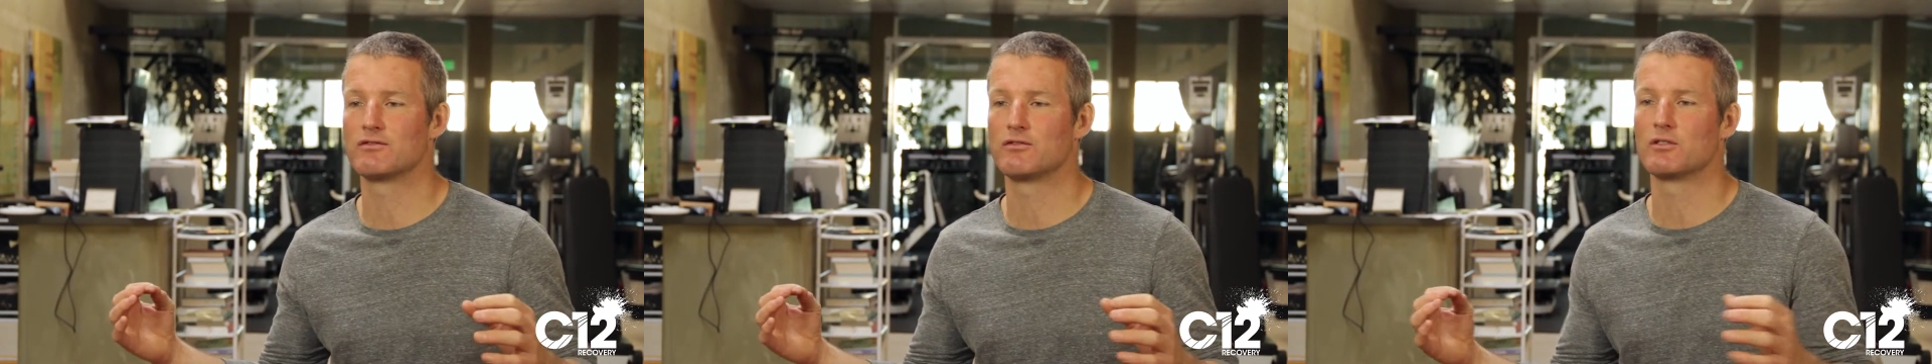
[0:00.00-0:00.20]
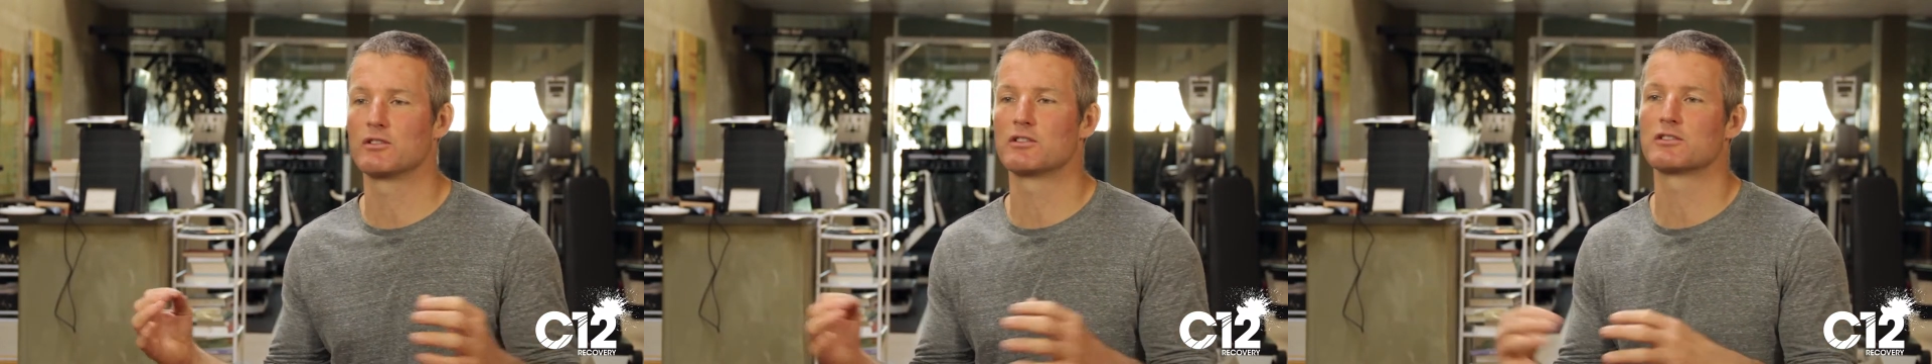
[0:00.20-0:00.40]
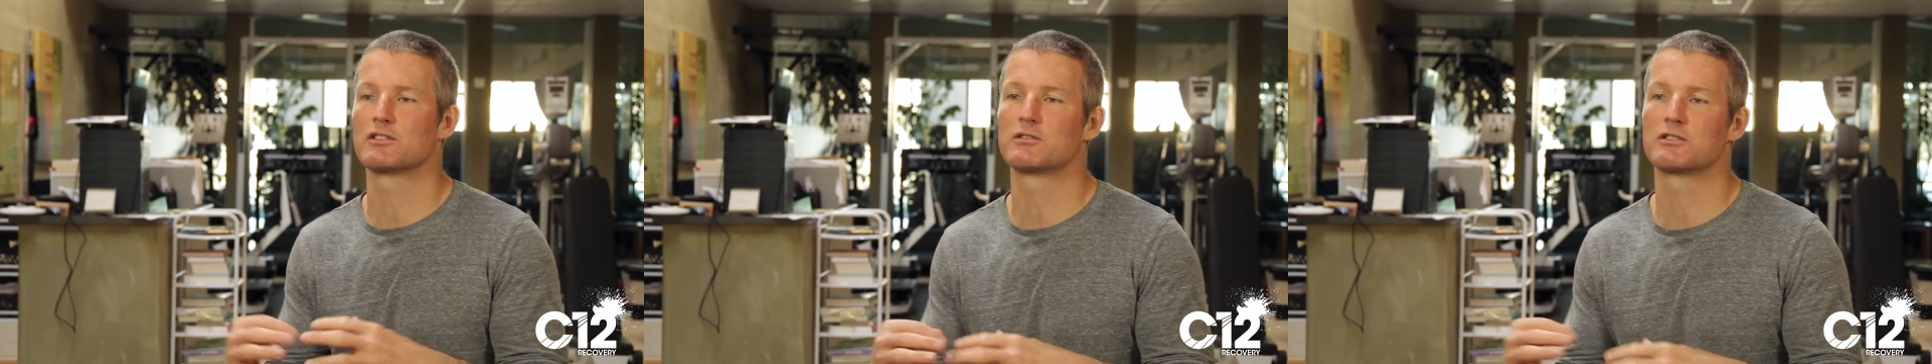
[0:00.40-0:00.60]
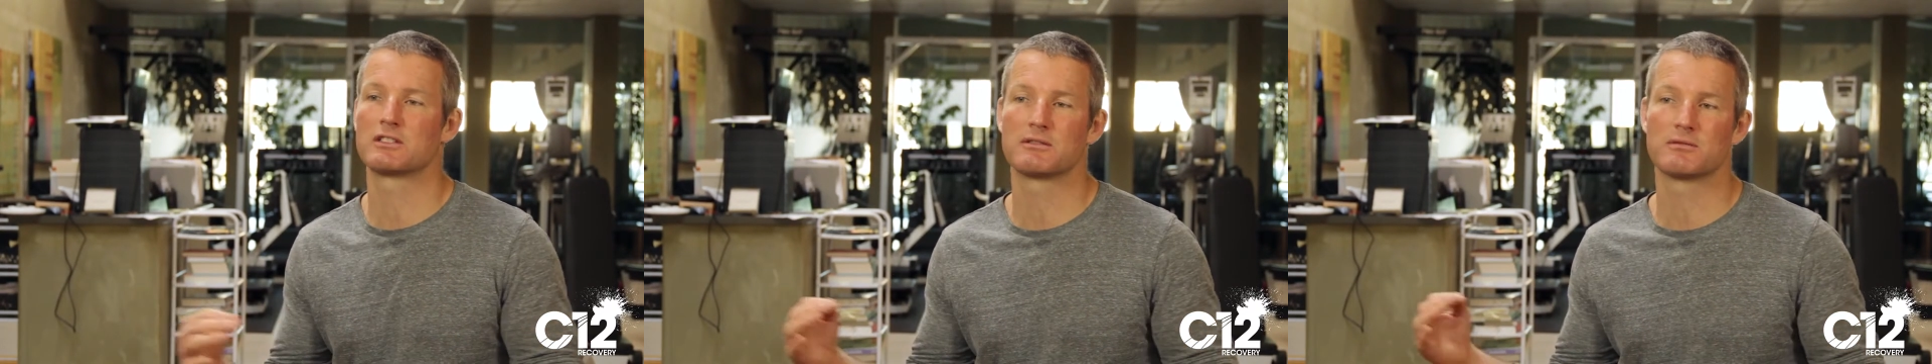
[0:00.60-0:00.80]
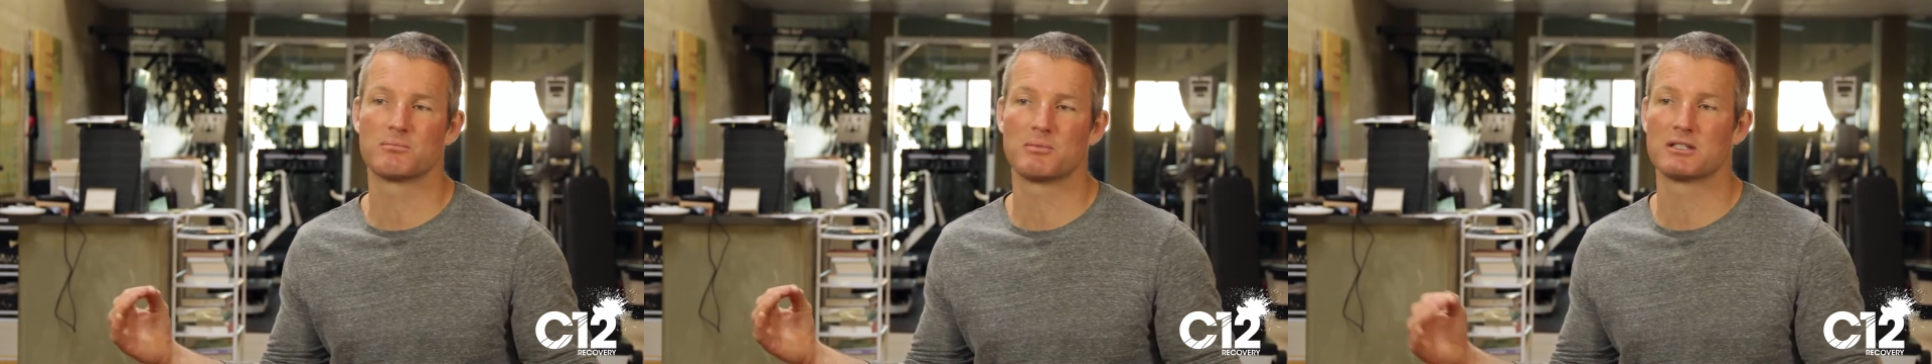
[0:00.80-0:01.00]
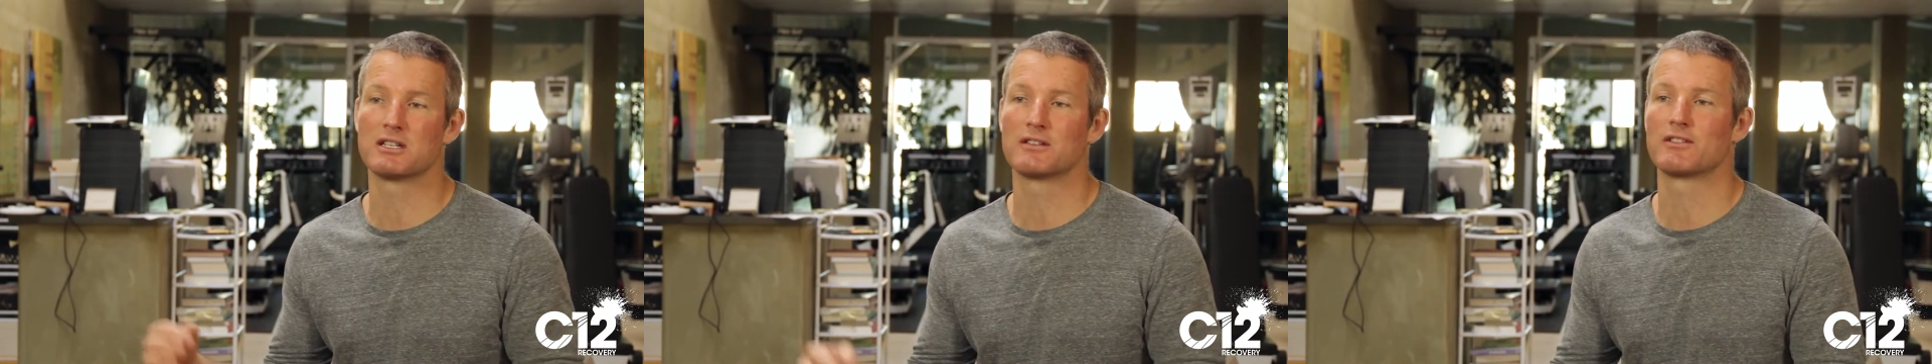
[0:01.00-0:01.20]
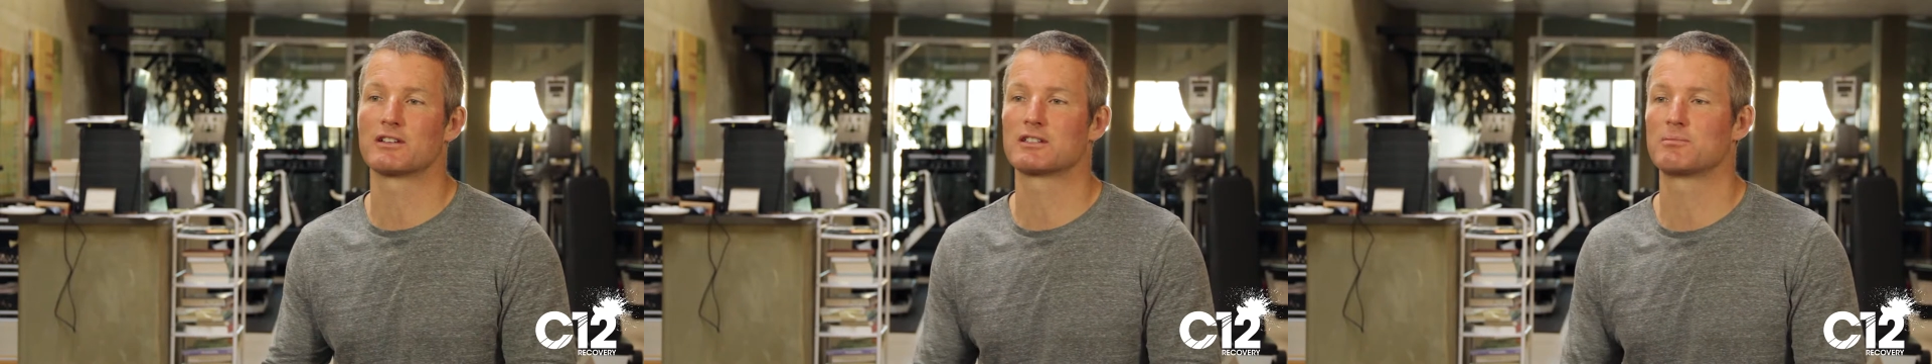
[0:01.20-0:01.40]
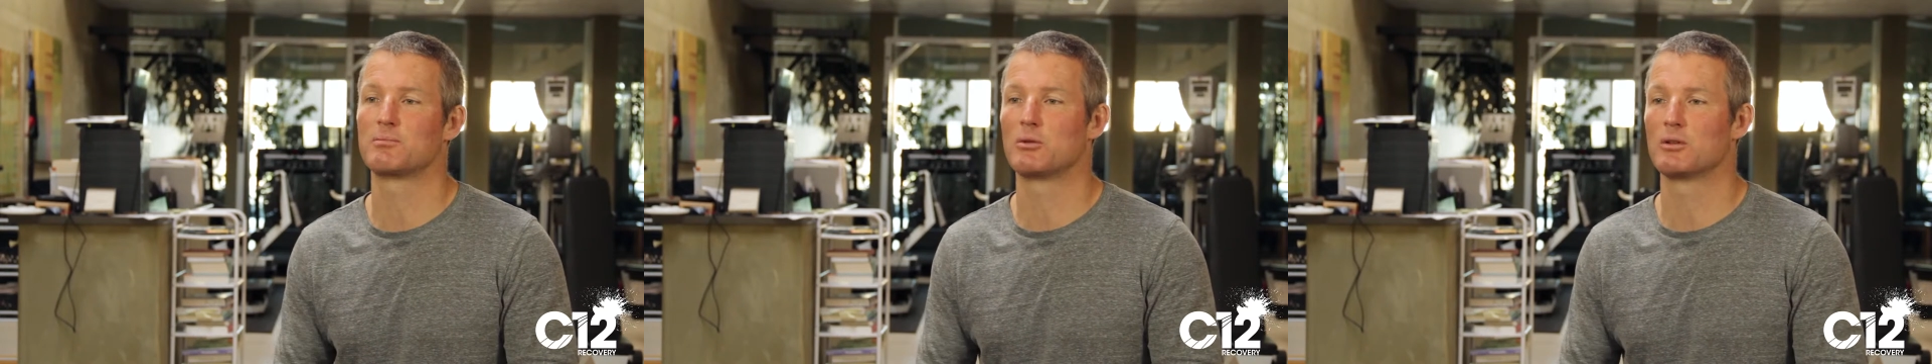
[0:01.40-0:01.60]
for your
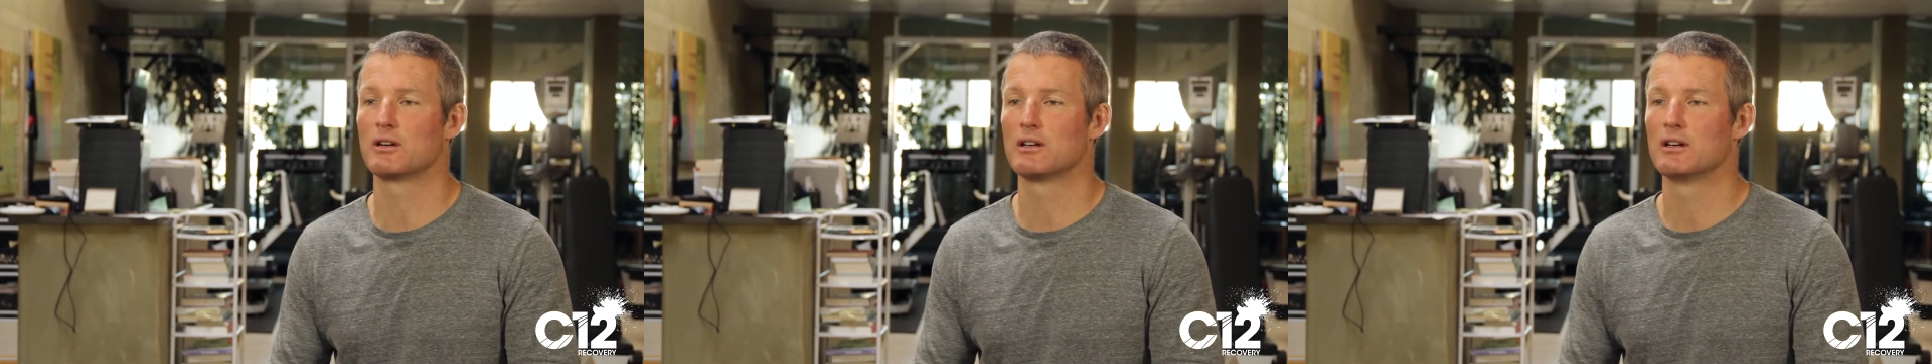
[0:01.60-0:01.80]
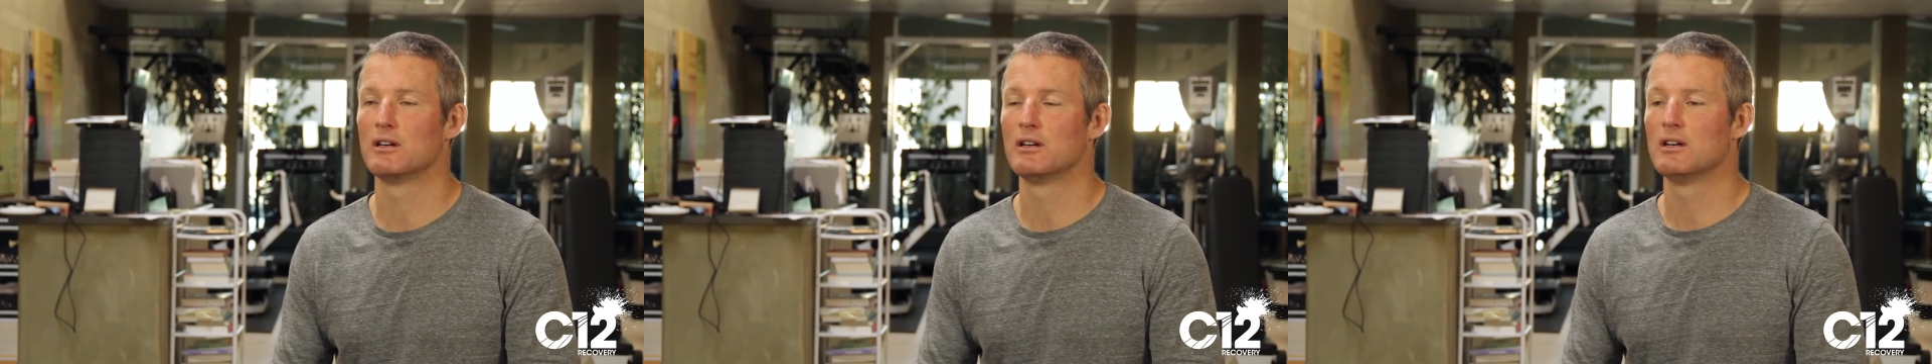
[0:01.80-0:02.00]
specific sport.